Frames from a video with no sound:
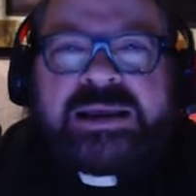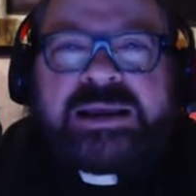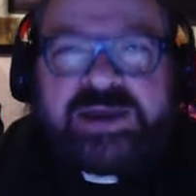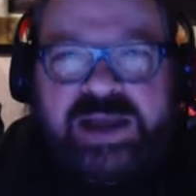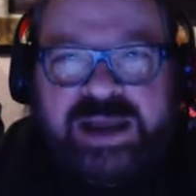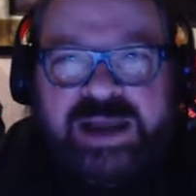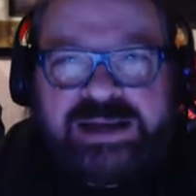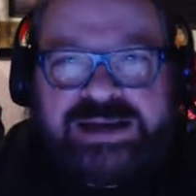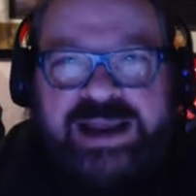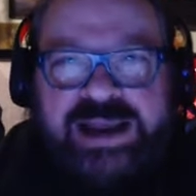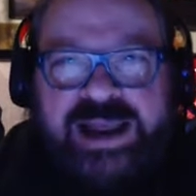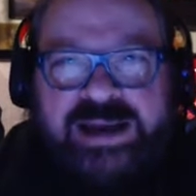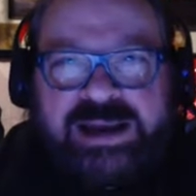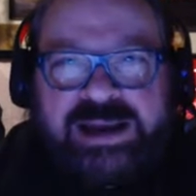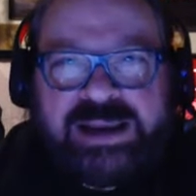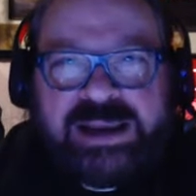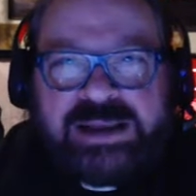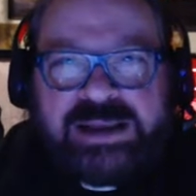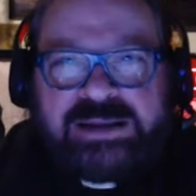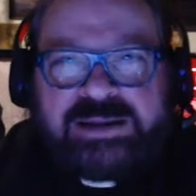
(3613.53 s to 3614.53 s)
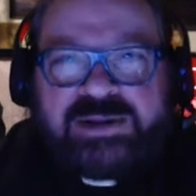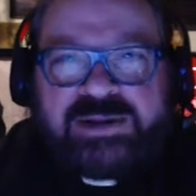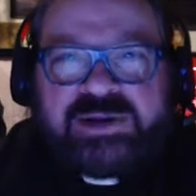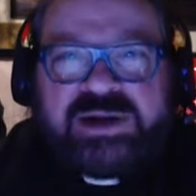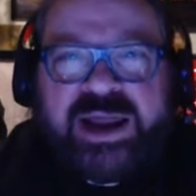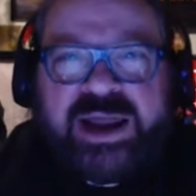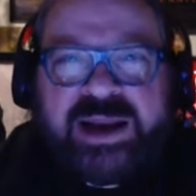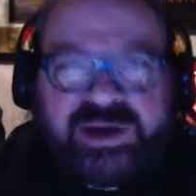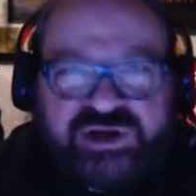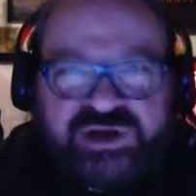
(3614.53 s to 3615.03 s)
Good night, Danny. Good
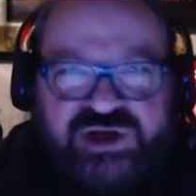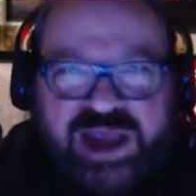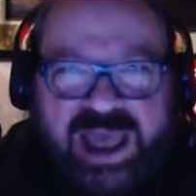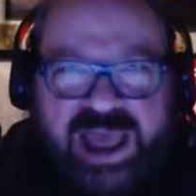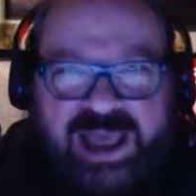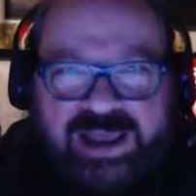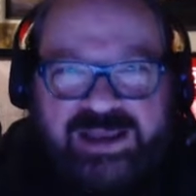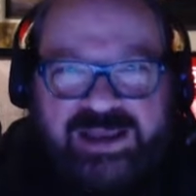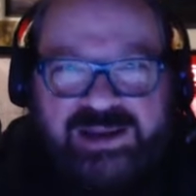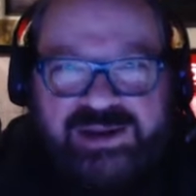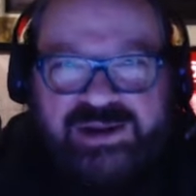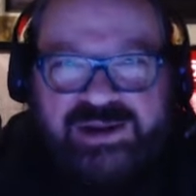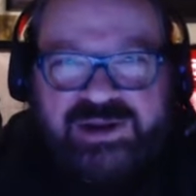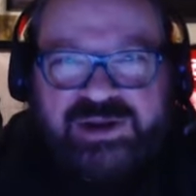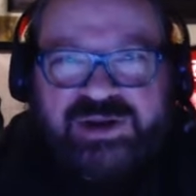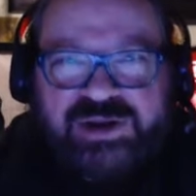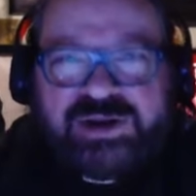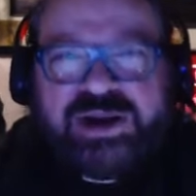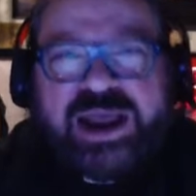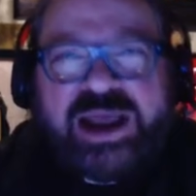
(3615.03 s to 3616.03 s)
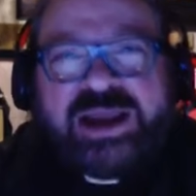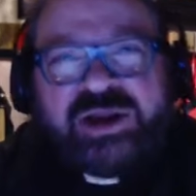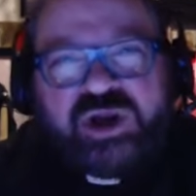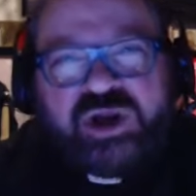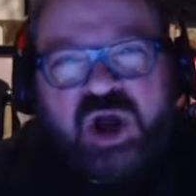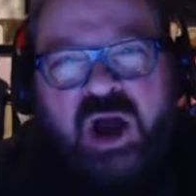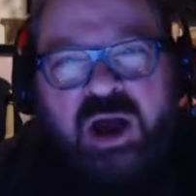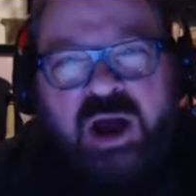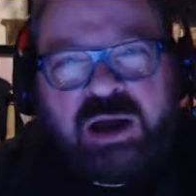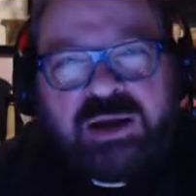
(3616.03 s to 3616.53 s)
night, Jack. Good night,
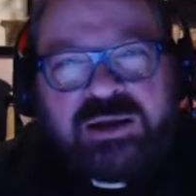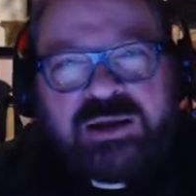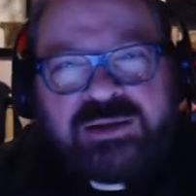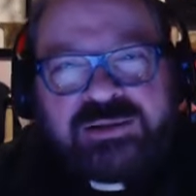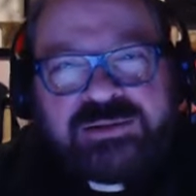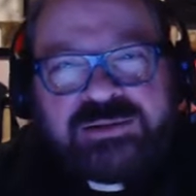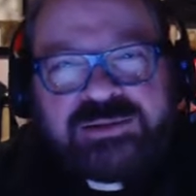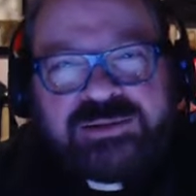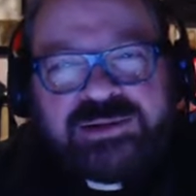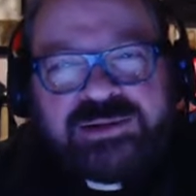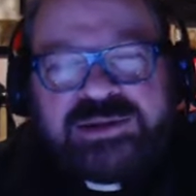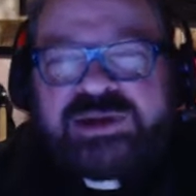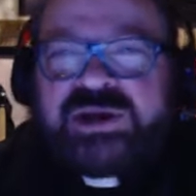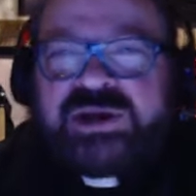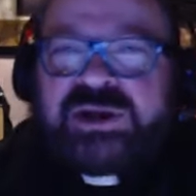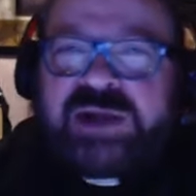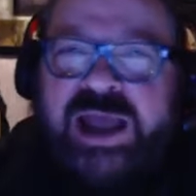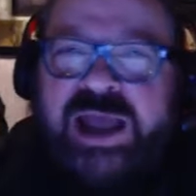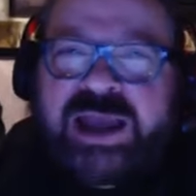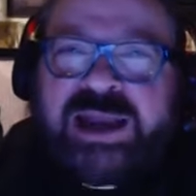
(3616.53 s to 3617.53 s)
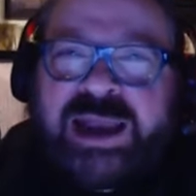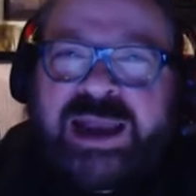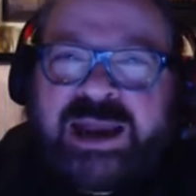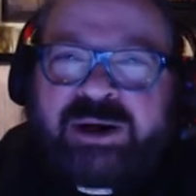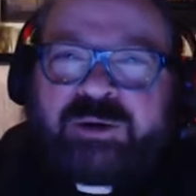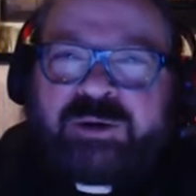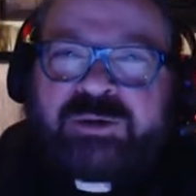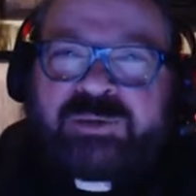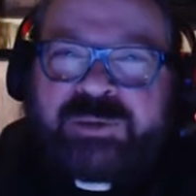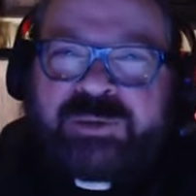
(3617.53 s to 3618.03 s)
dog. Good night,
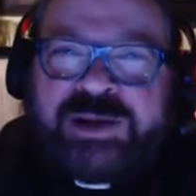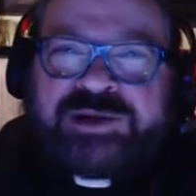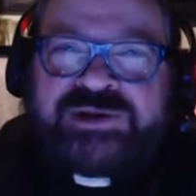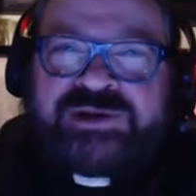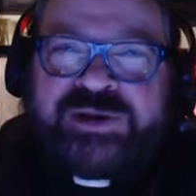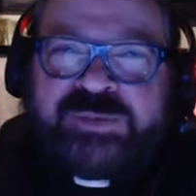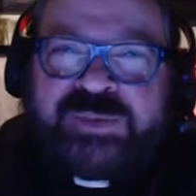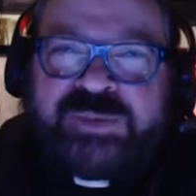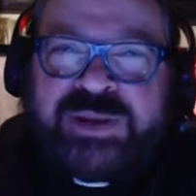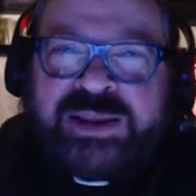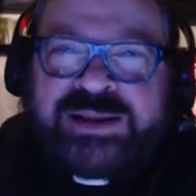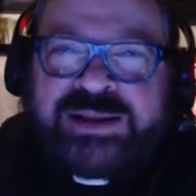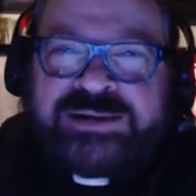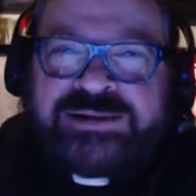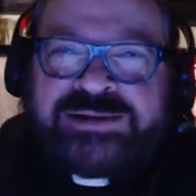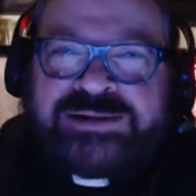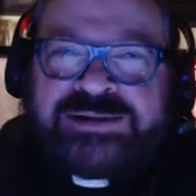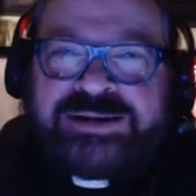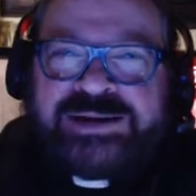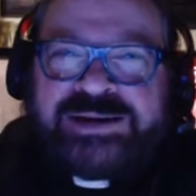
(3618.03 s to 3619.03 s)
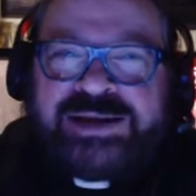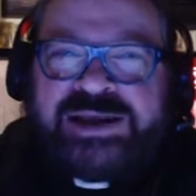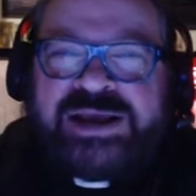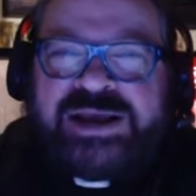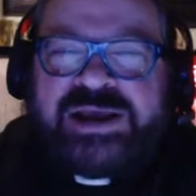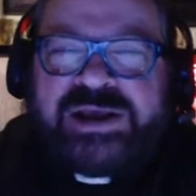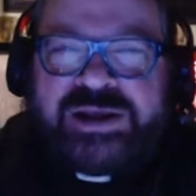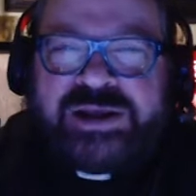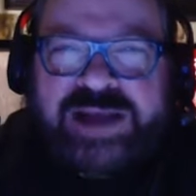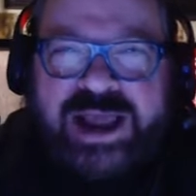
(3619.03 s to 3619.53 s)
Harold. Rest in peace.
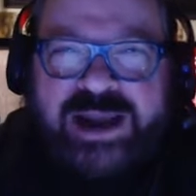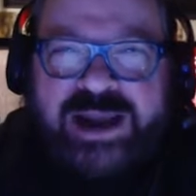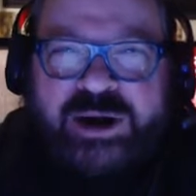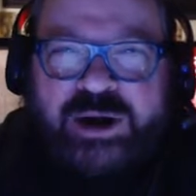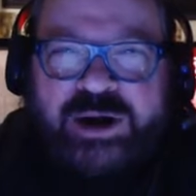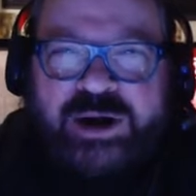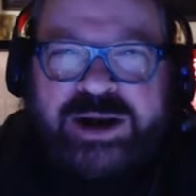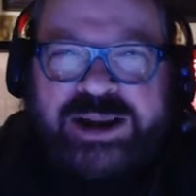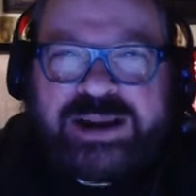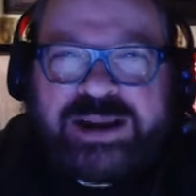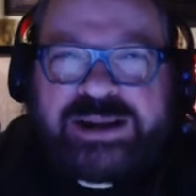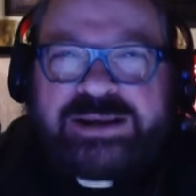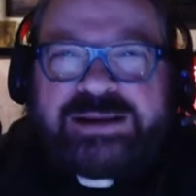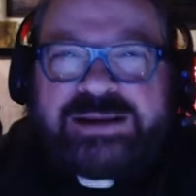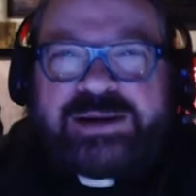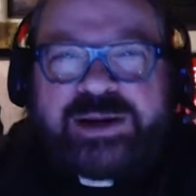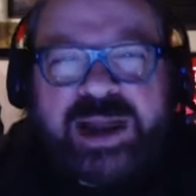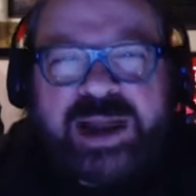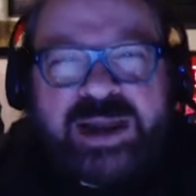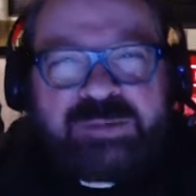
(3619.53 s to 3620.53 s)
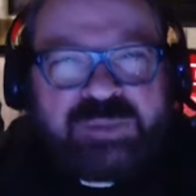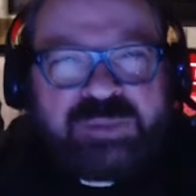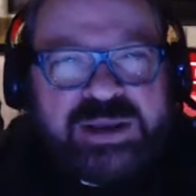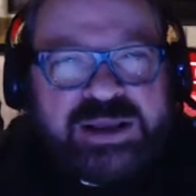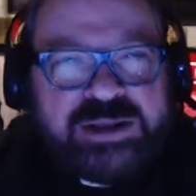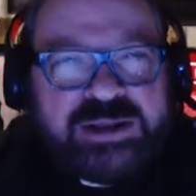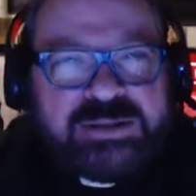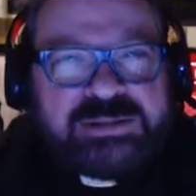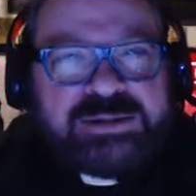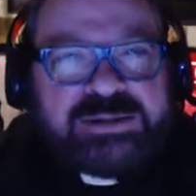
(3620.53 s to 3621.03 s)
Good night, Ernie. Good night,
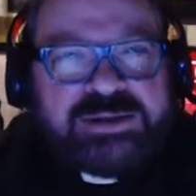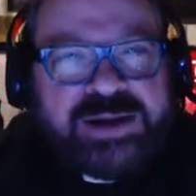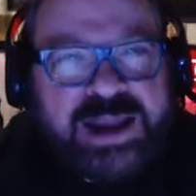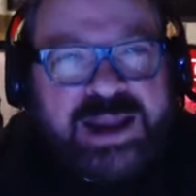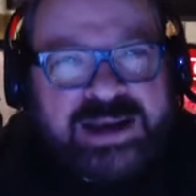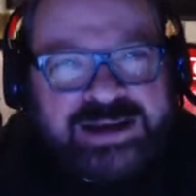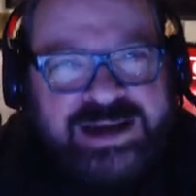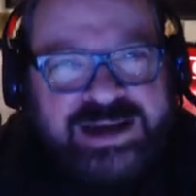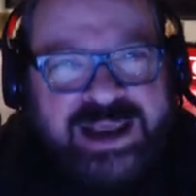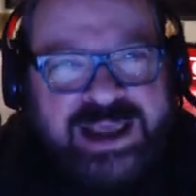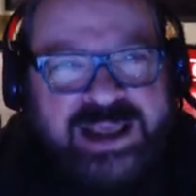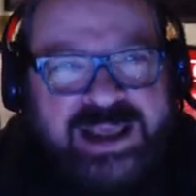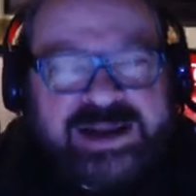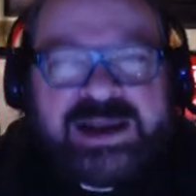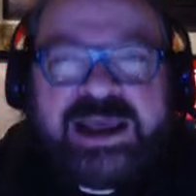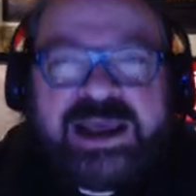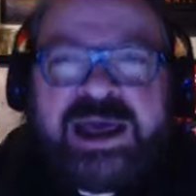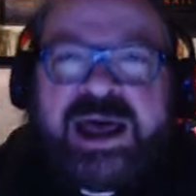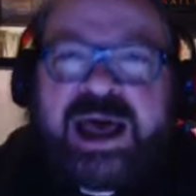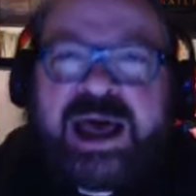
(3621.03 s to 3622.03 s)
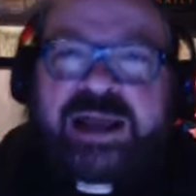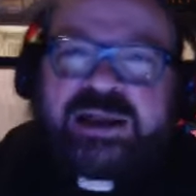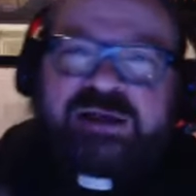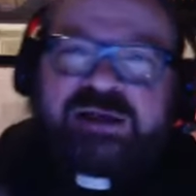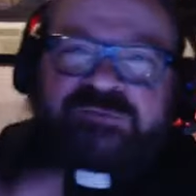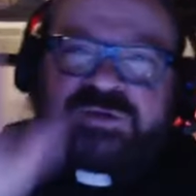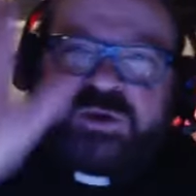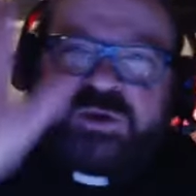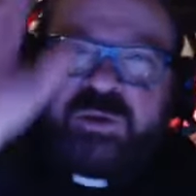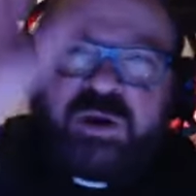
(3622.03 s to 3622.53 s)
Bill. Good night, Dan. I
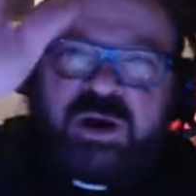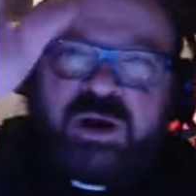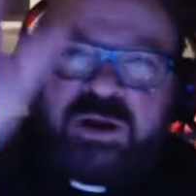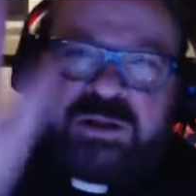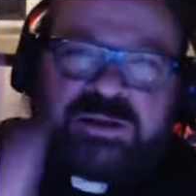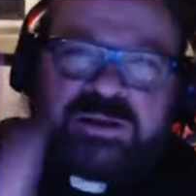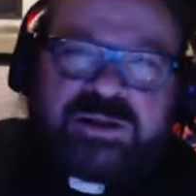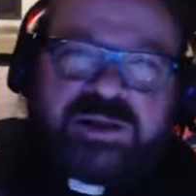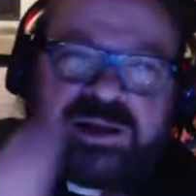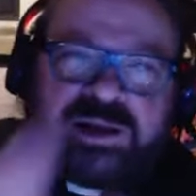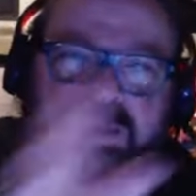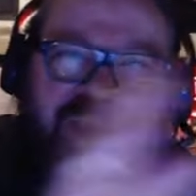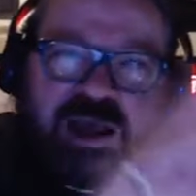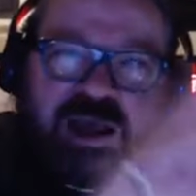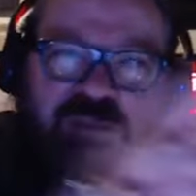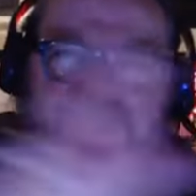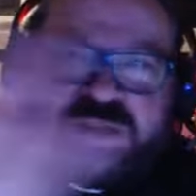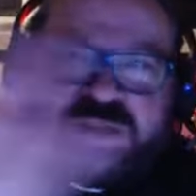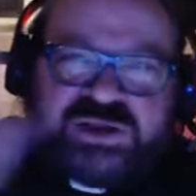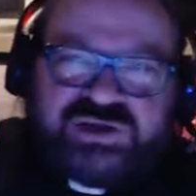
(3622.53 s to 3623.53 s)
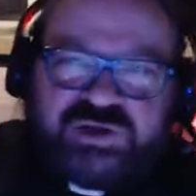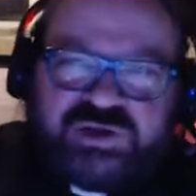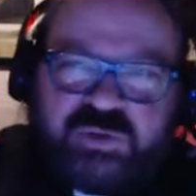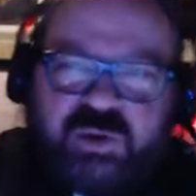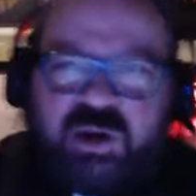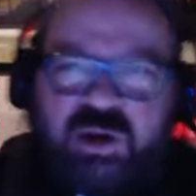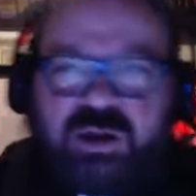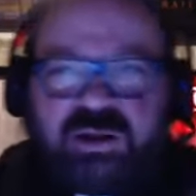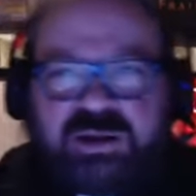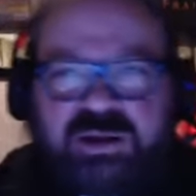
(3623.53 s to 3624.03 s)
love you all. God bless
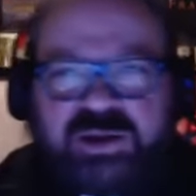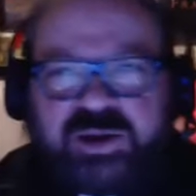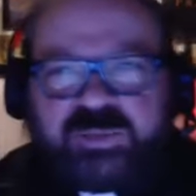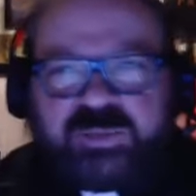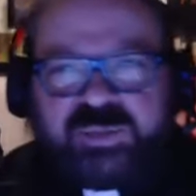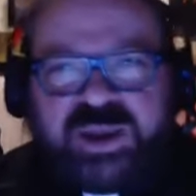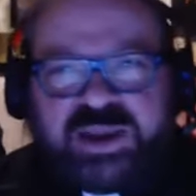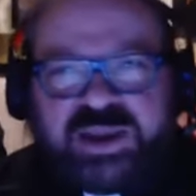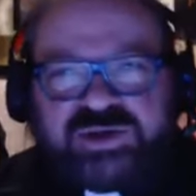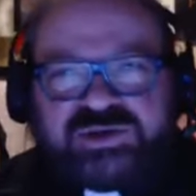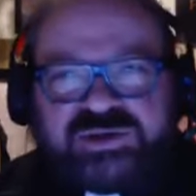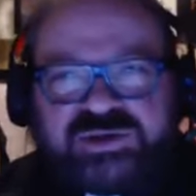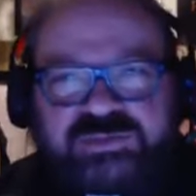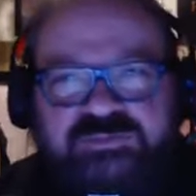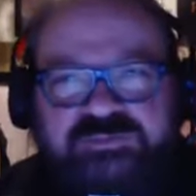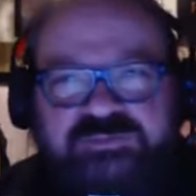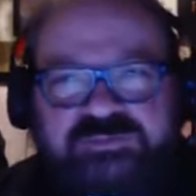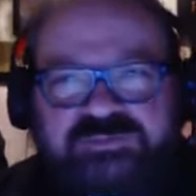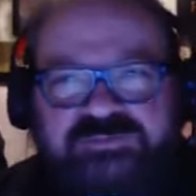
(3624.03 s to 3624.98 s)
you all. Peace.